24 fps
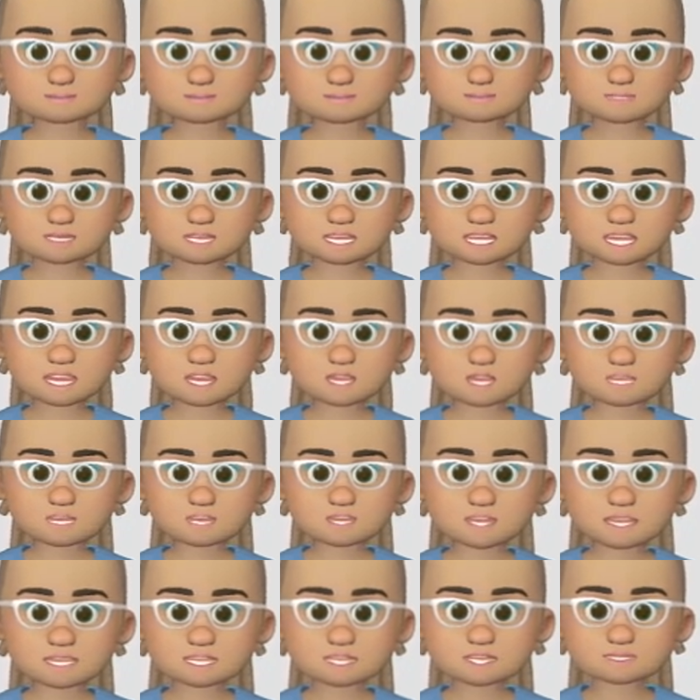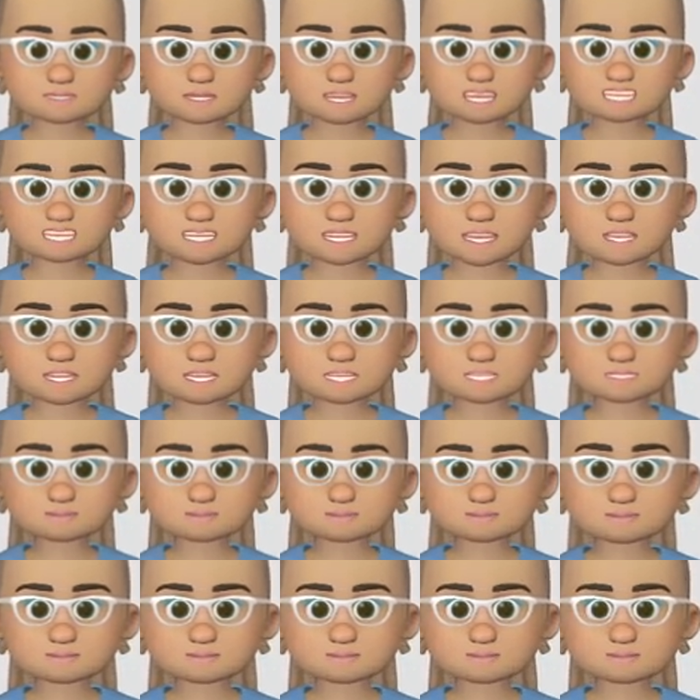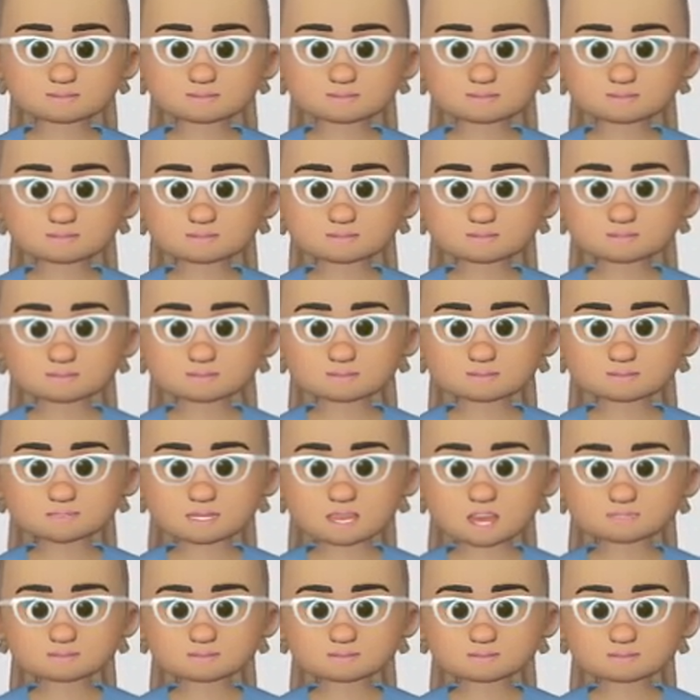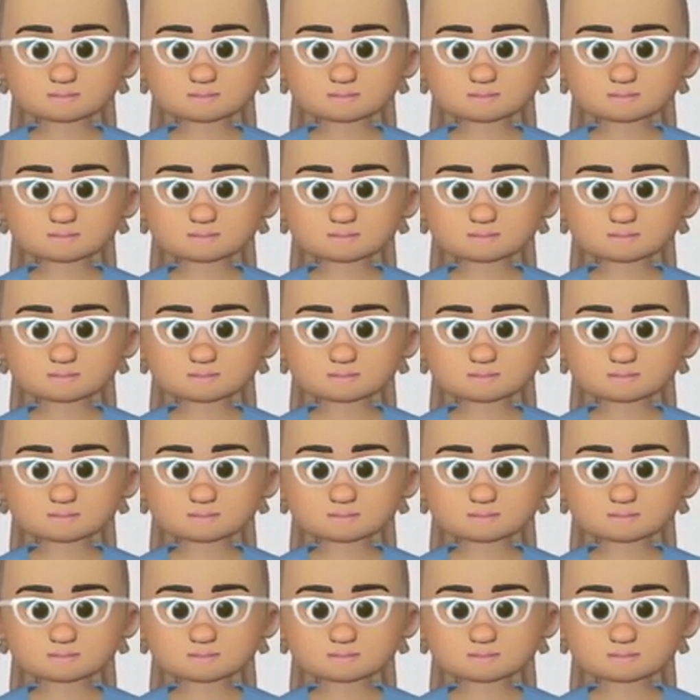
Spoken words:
at the anomeric position. So